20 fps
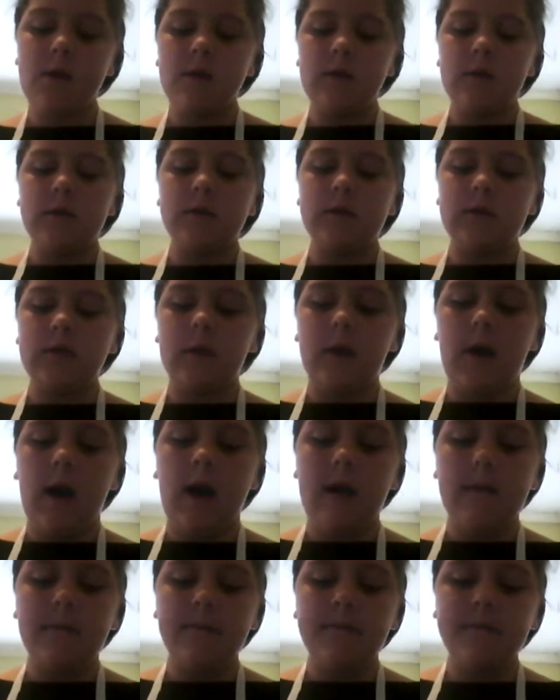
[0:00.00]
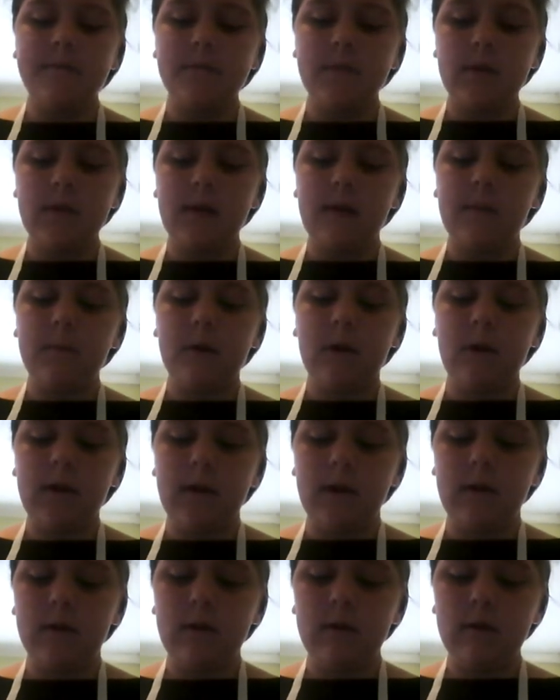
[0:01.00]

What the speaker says: So yeah, then we're going to